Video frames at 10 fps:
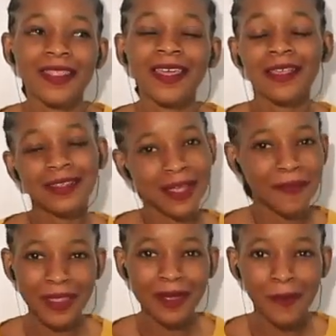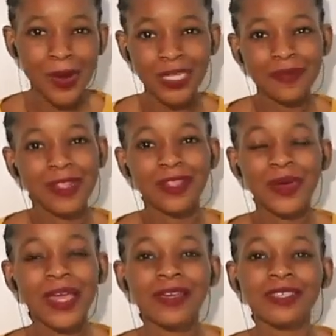There's something about him and the
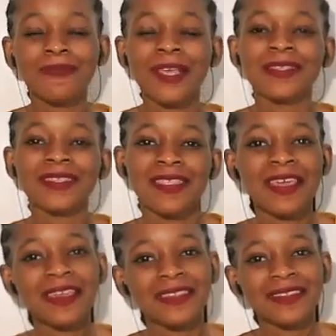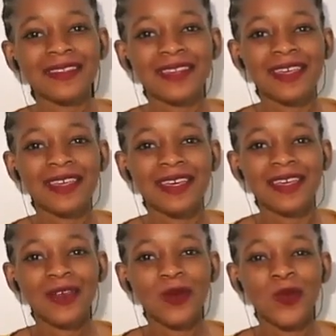way he explains things
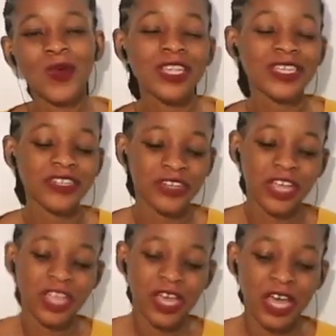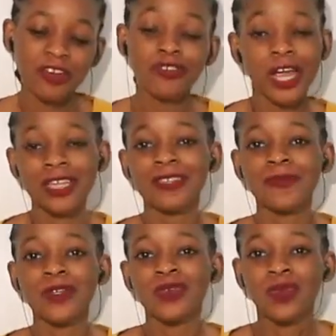which attracts
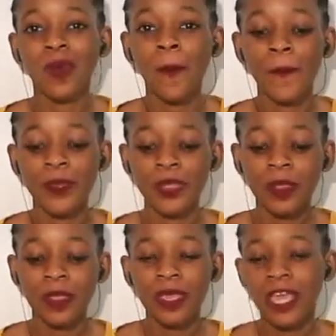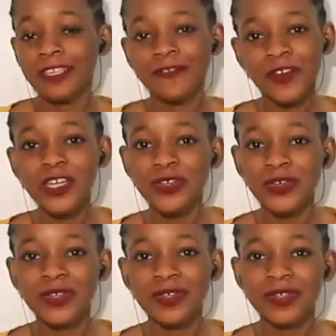me to his
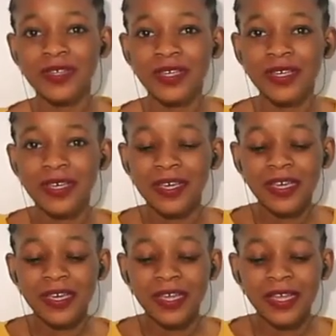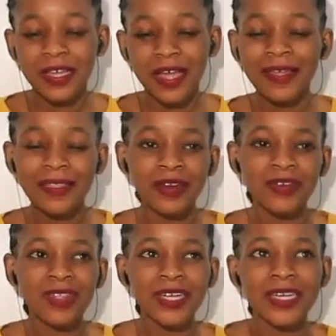videos. At the
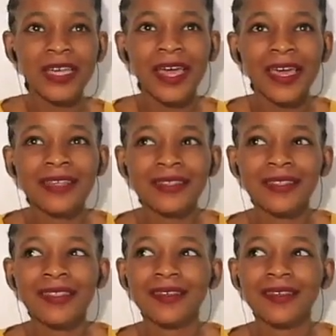end of the day, guys,